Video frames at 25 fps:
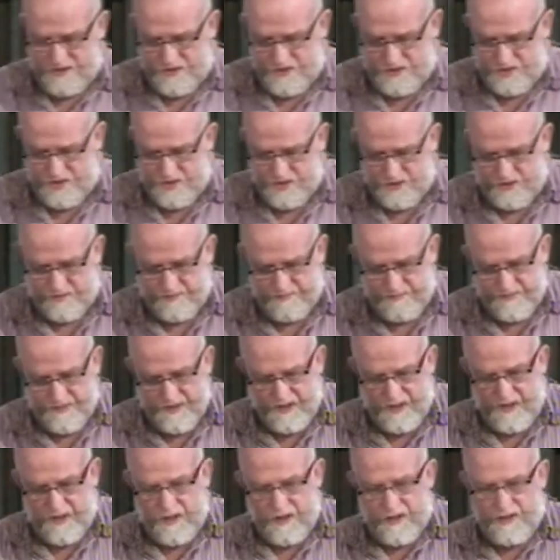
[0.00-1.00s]
you.
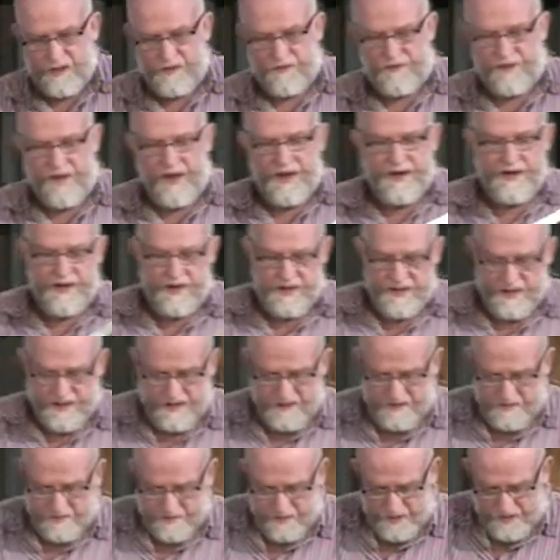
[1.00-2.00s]
You'll find it in
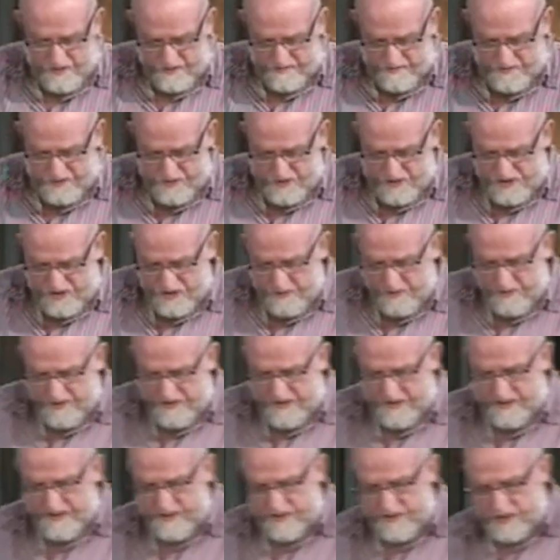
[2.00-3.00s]
the book of 2
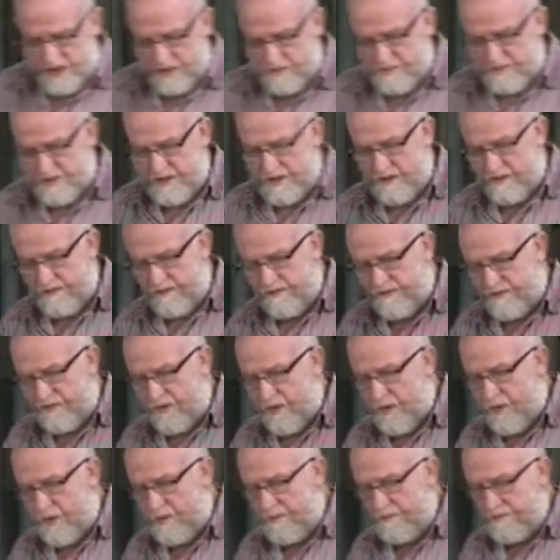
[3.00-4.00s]
Timothy chapter
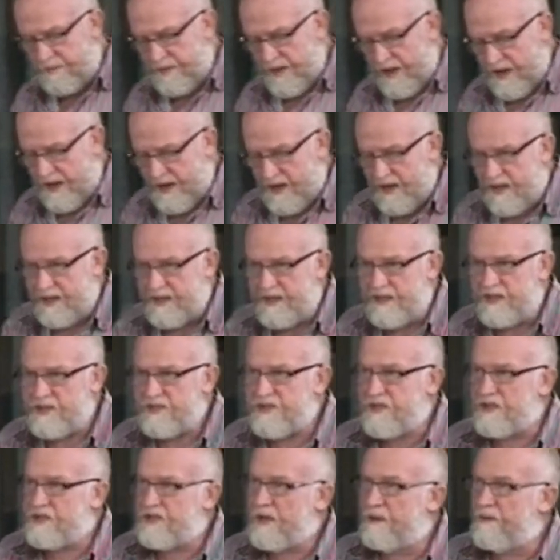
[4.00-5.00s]
4, and these
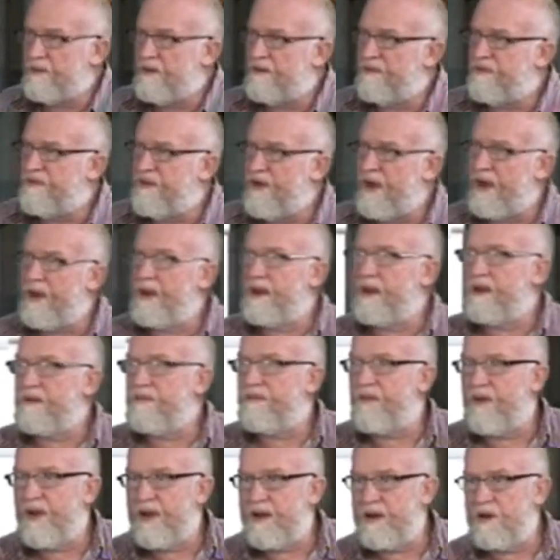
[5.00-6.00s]
are some of the
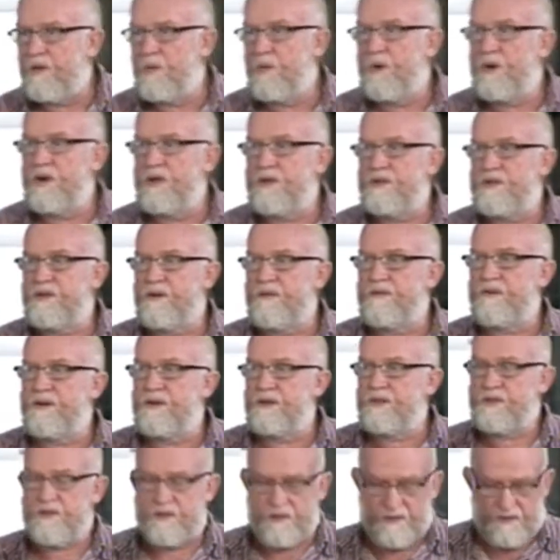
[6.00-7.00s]
final words of
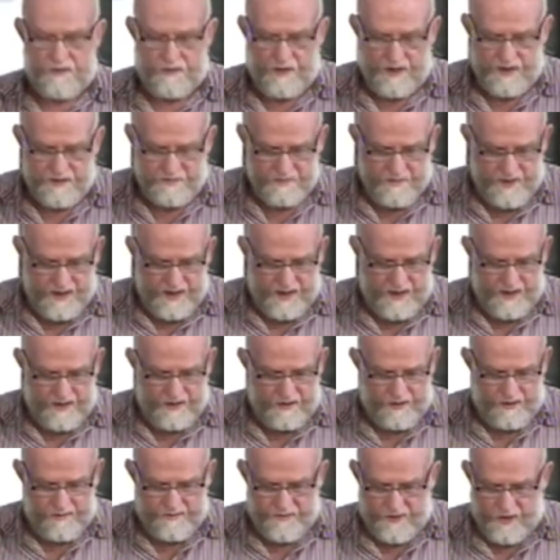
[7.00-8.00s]
this great man
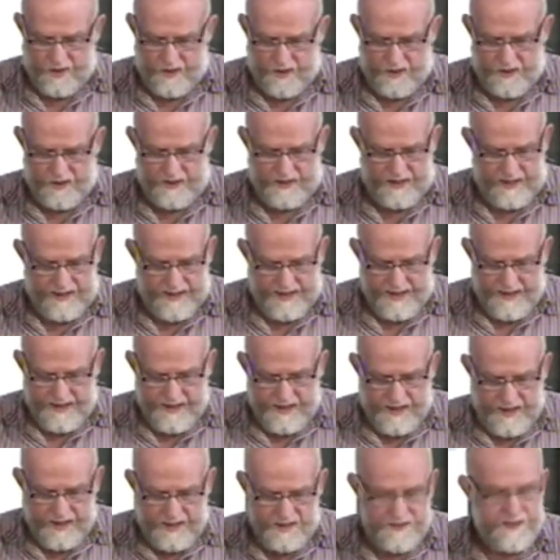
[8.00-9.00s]
of God,
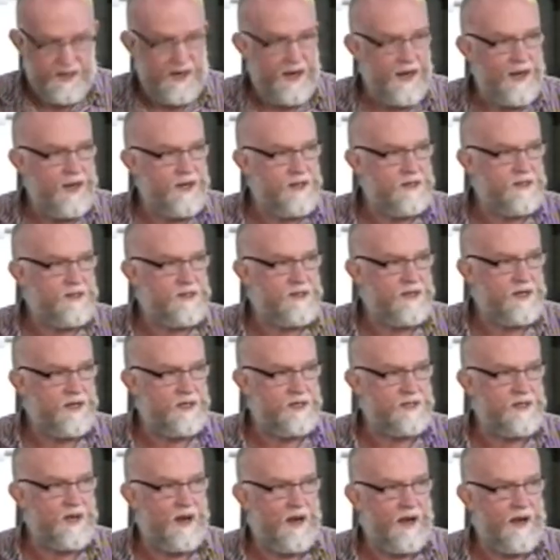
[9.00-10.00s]
as he ends
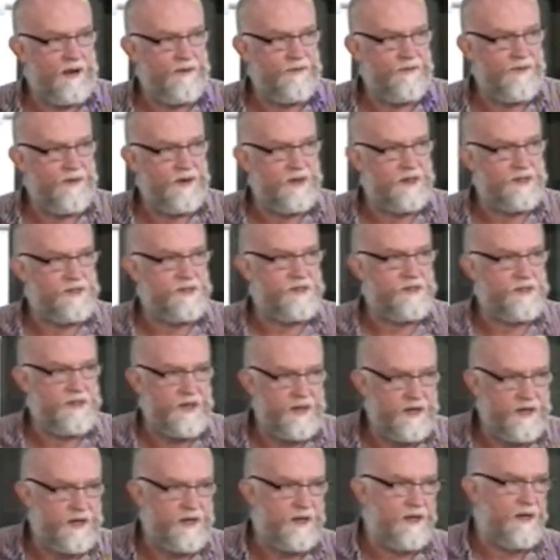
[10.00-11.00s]
his life in a
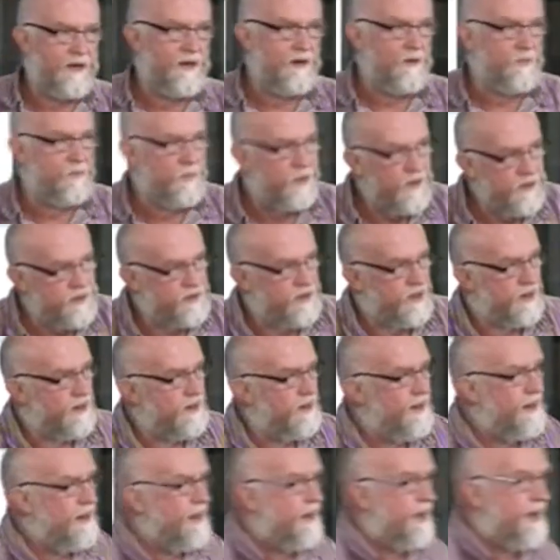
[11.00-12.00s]
stinking prison.
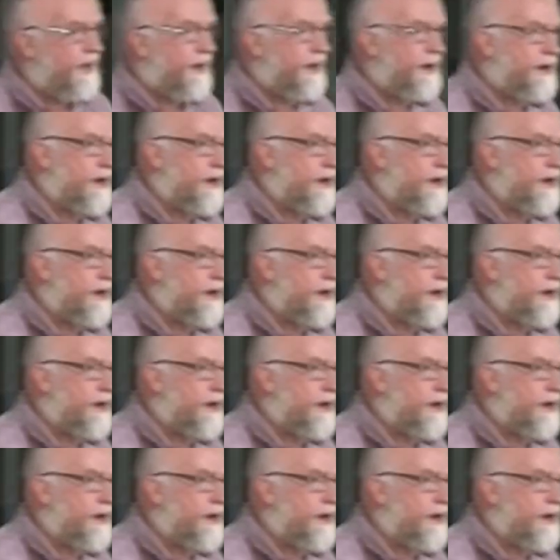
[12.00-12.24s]
And I